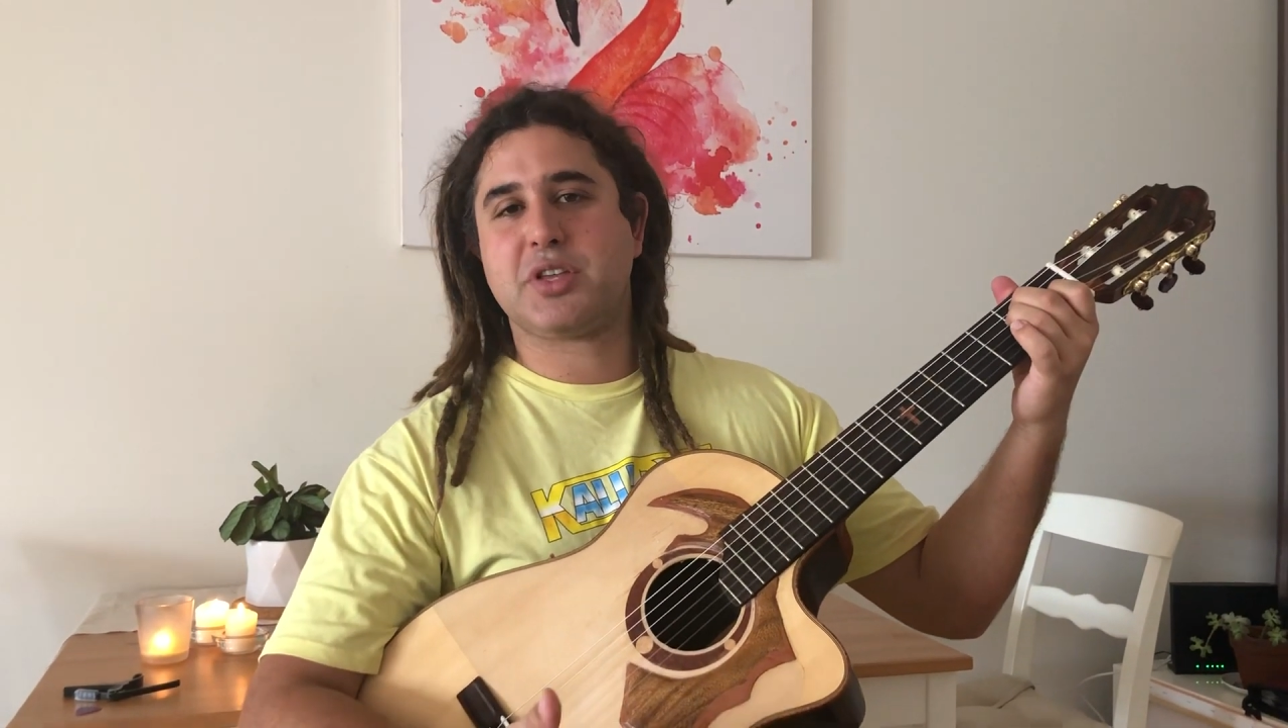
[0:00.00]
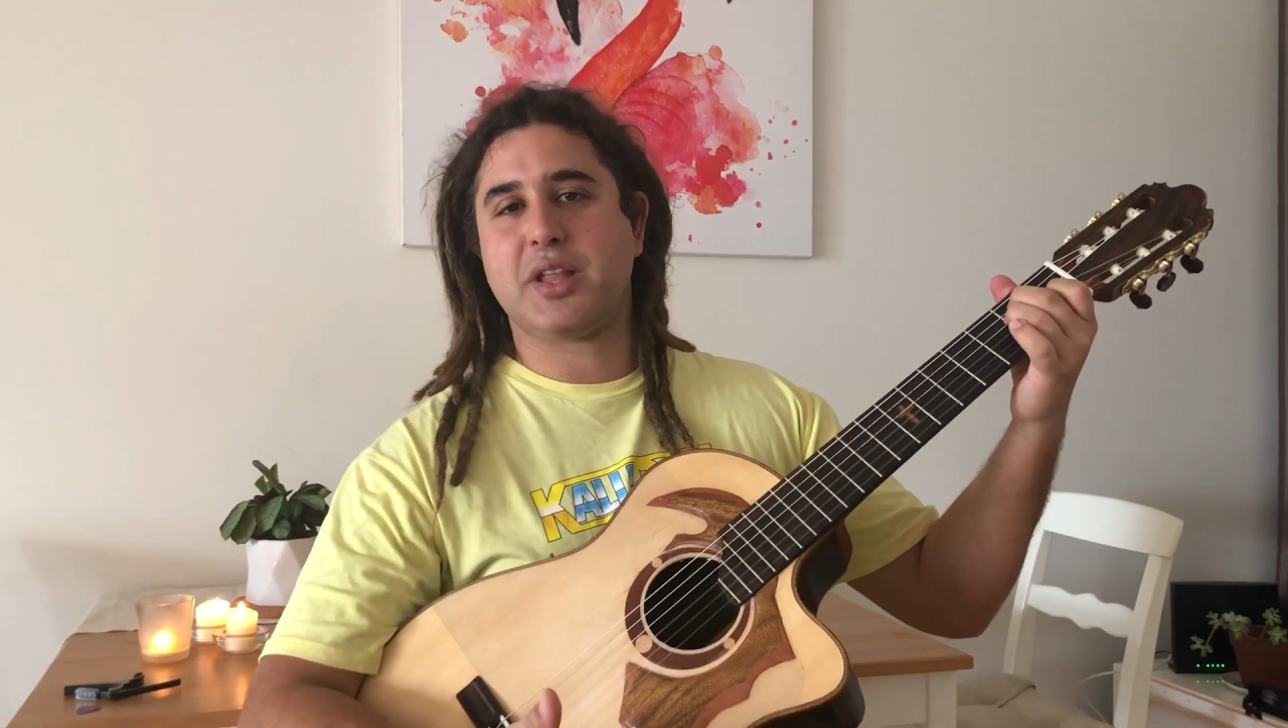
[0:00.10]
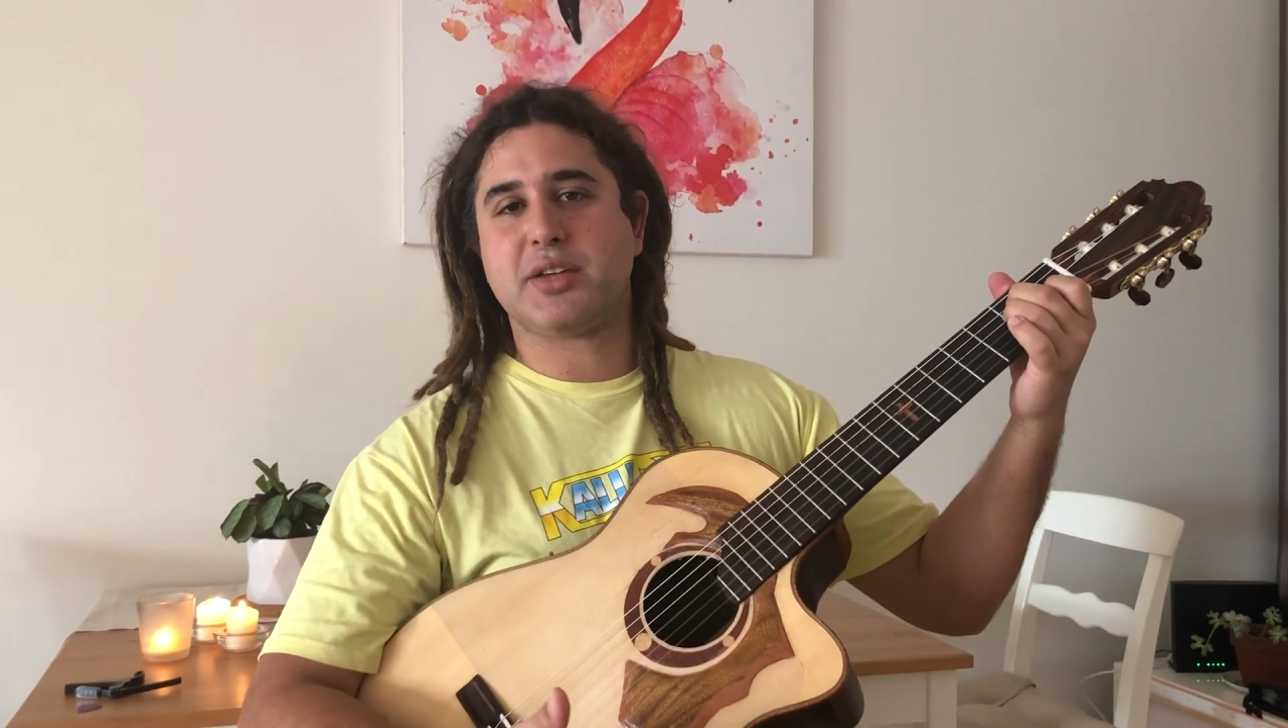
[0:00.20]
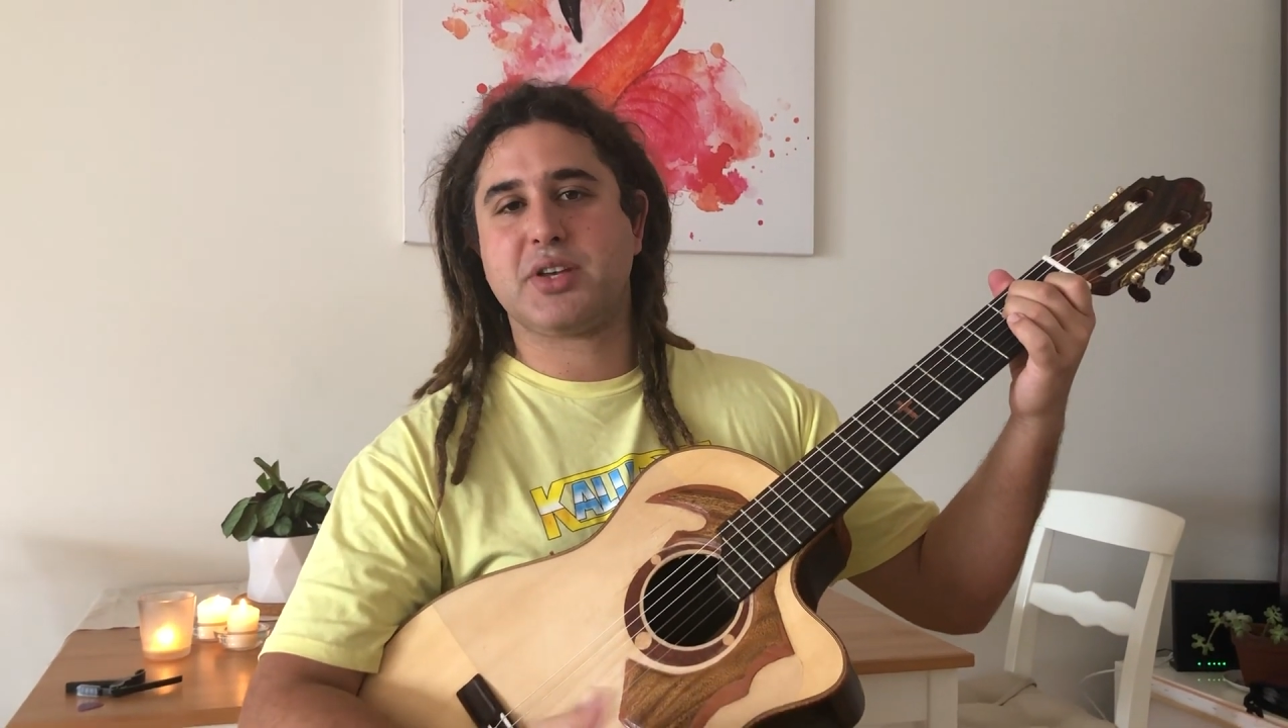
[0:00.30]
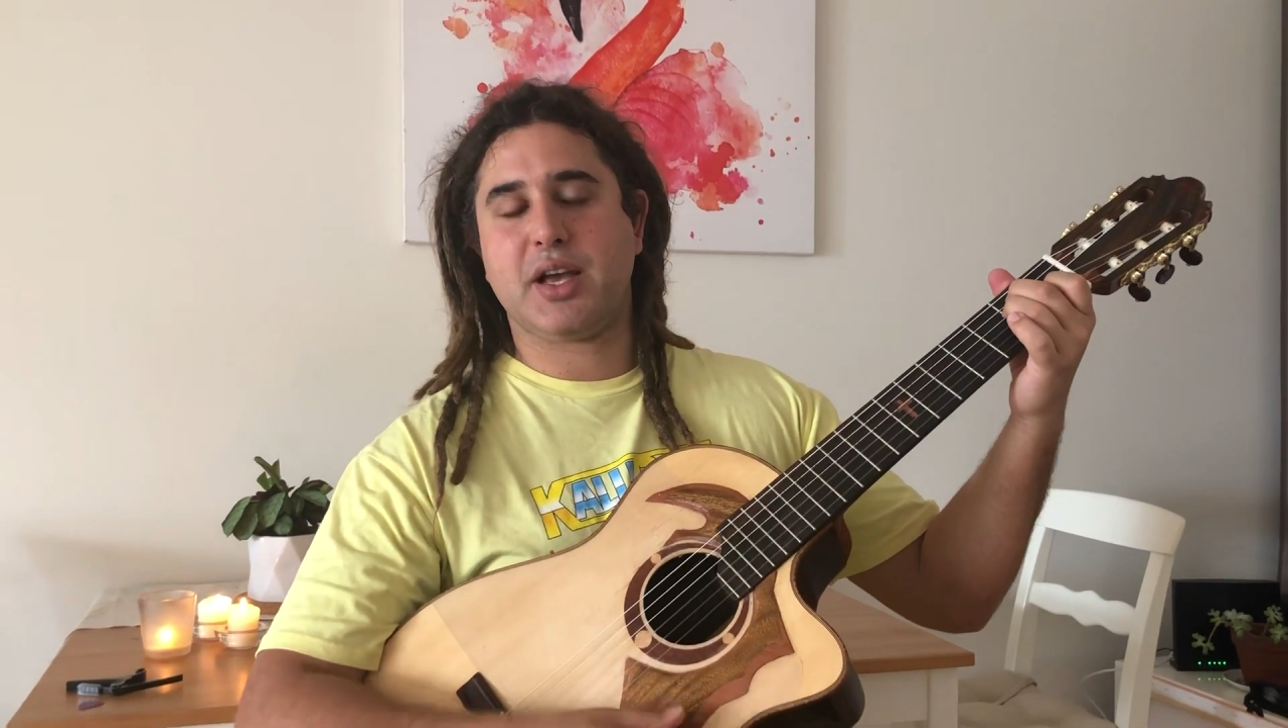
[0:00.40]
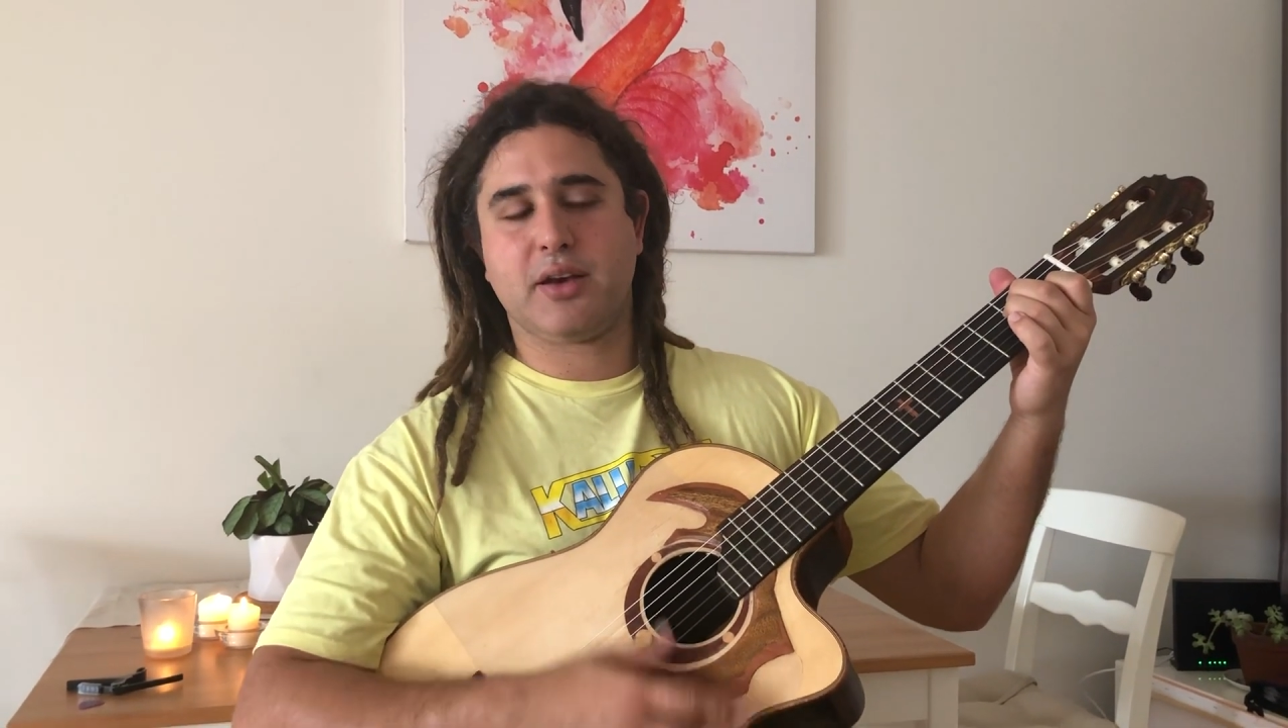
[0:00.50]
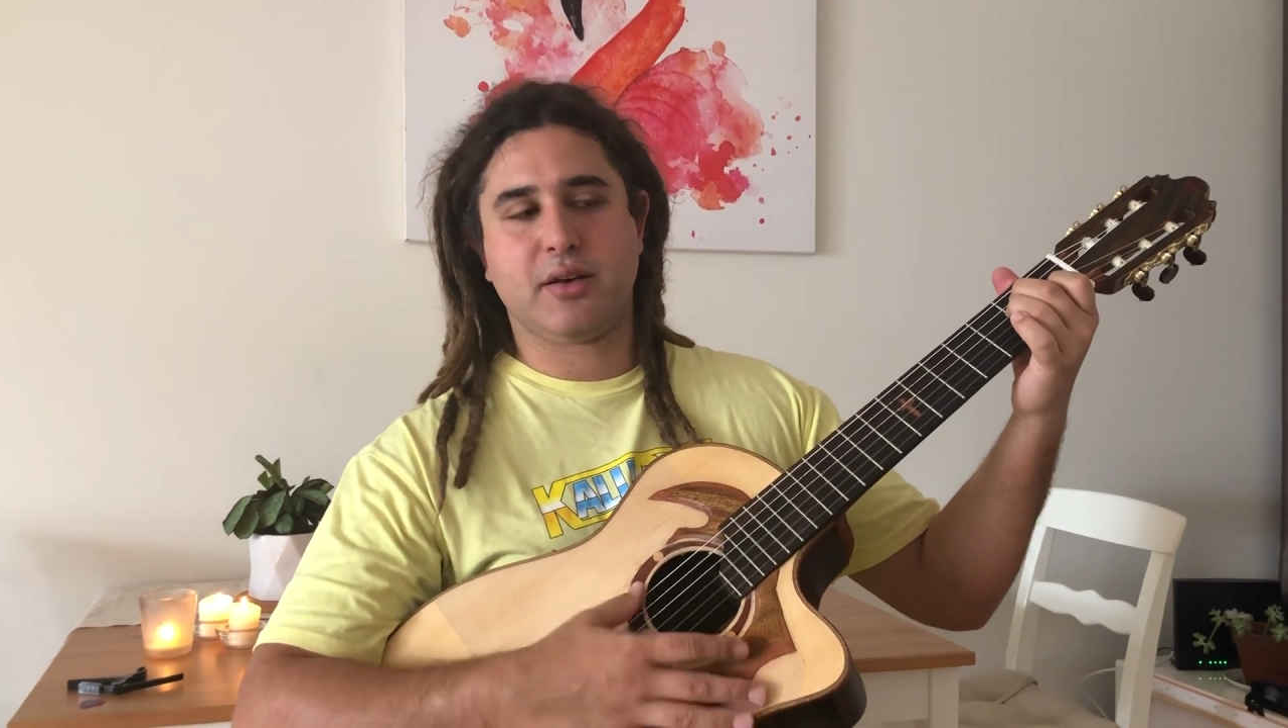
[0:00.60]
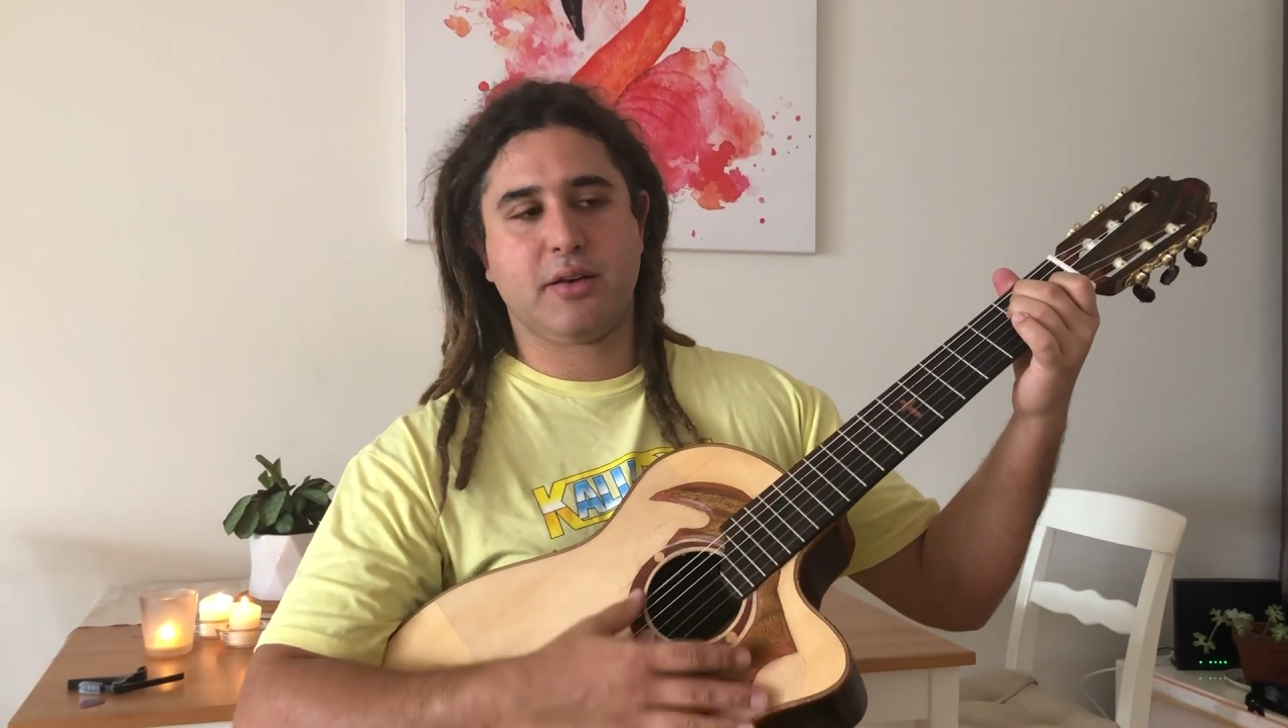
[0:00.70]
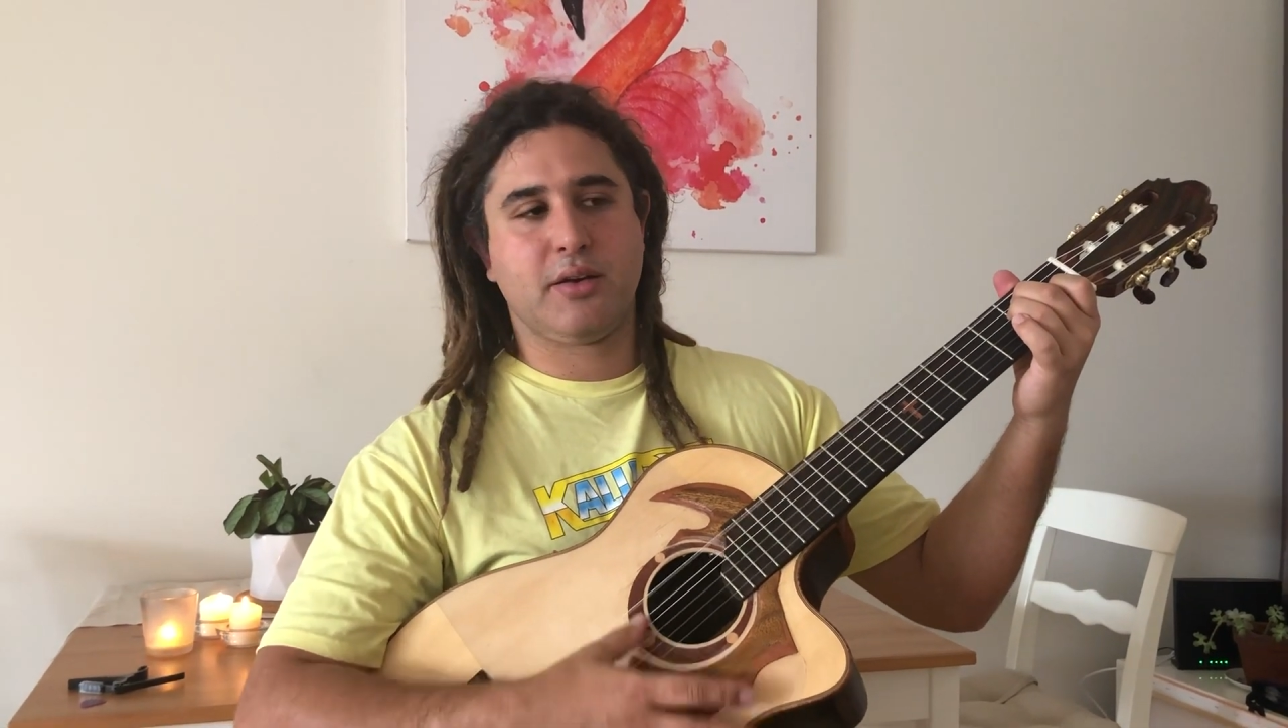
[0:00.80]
in that sound.